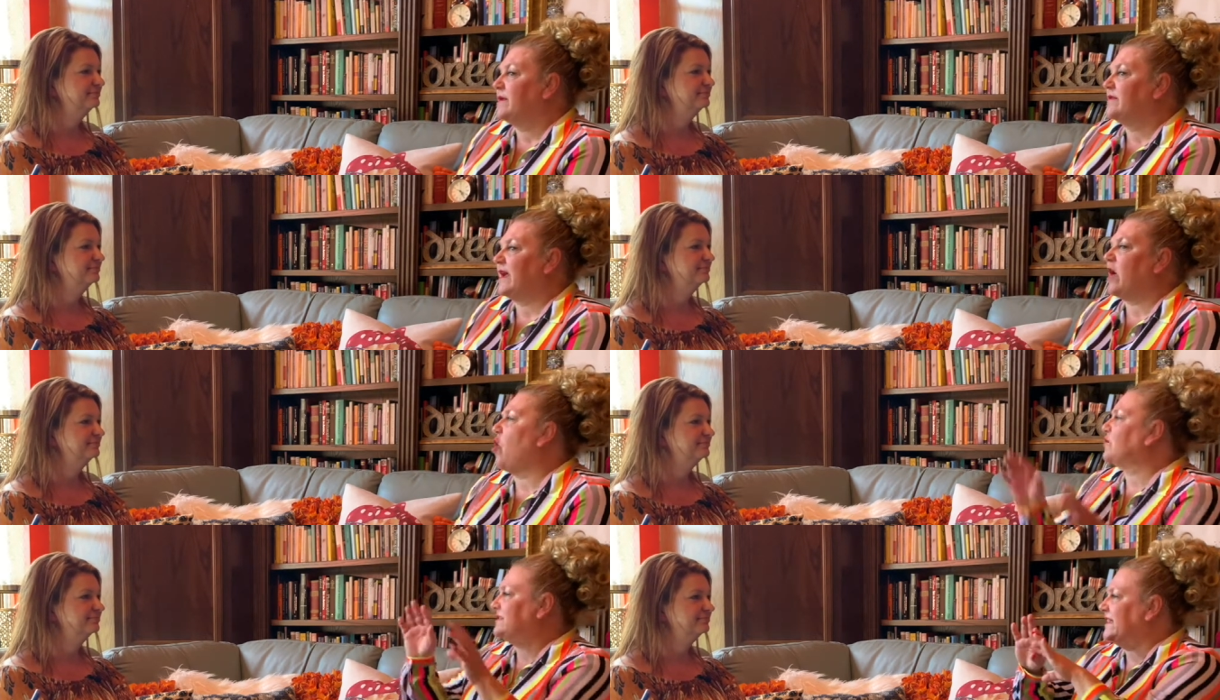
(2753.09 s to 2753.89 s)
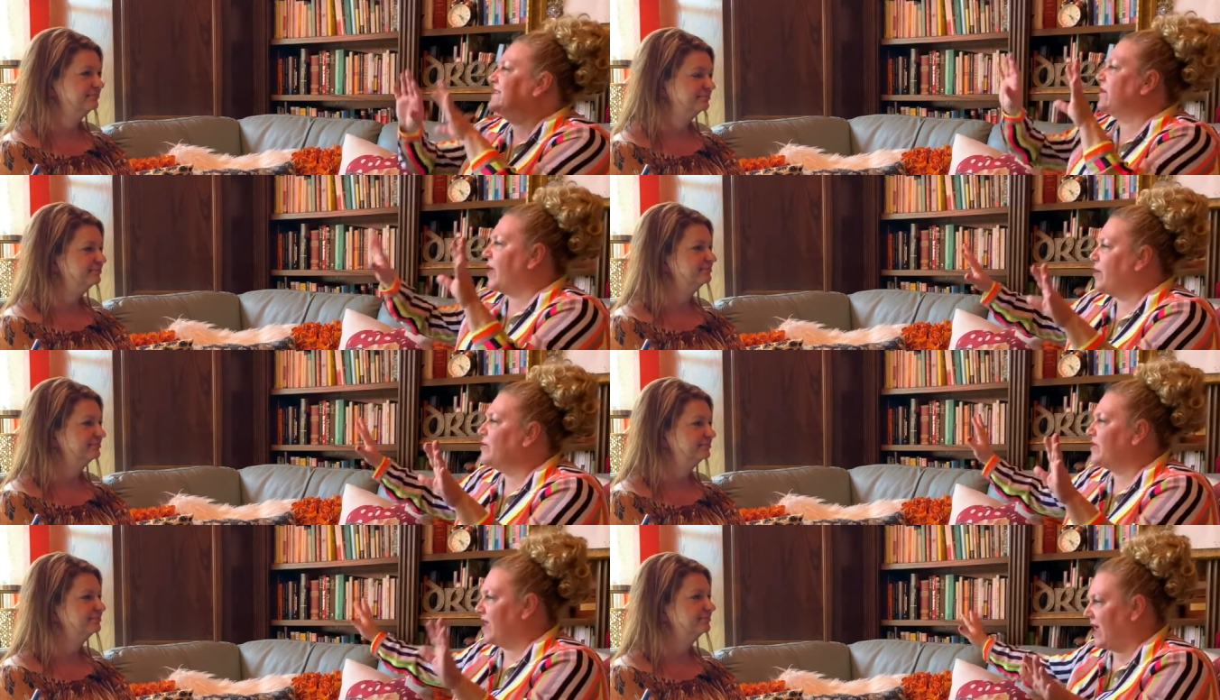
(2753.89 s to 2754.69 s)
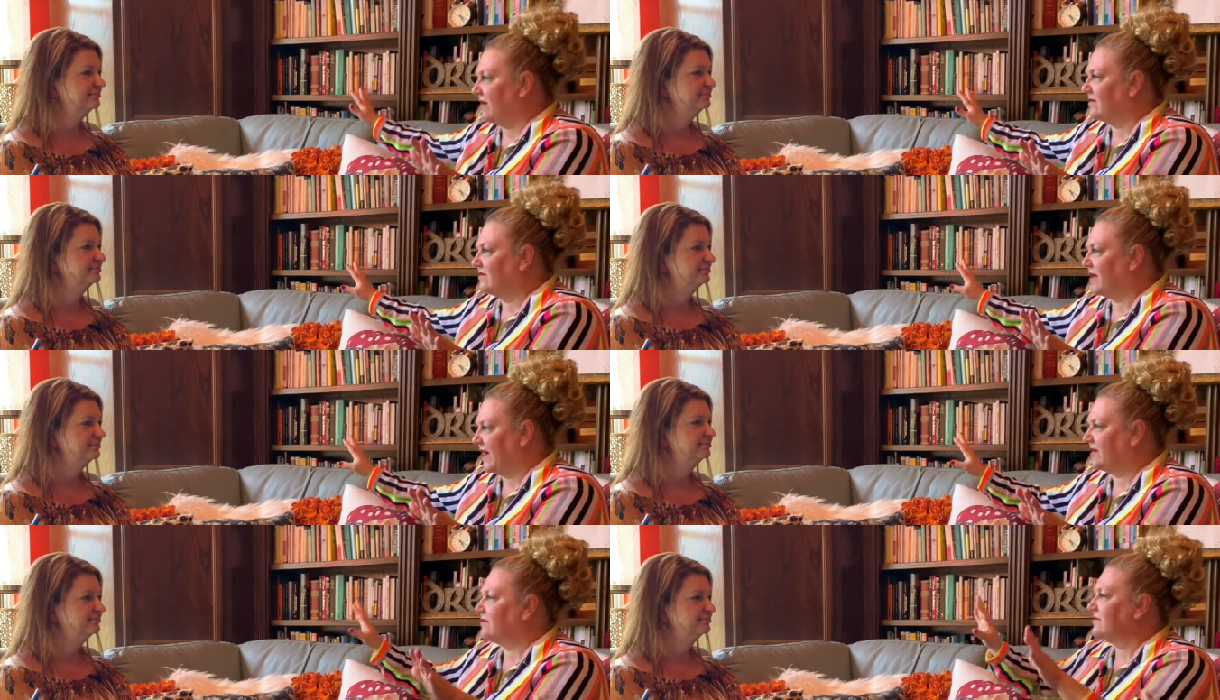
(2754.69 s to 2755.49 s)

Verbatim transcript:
Speaker 1: They all did their own thing. Like,